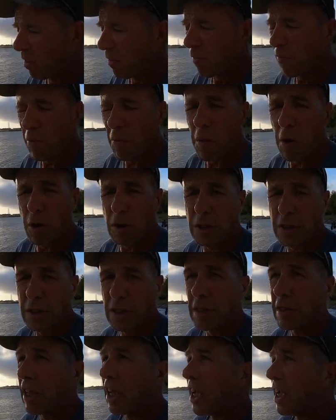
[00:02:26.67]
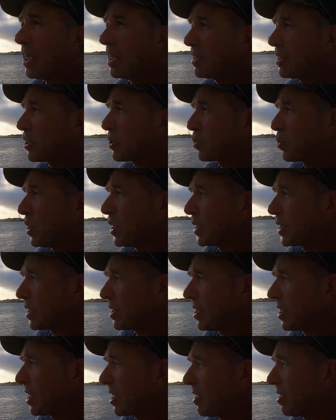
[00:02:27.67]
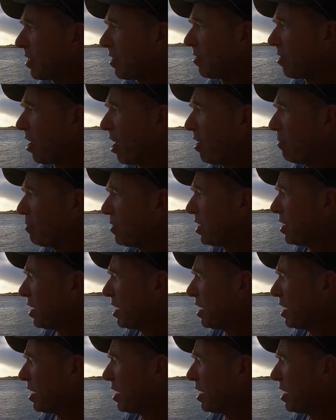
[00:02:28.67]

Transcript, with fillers: for most of the day. It just recently cleared up.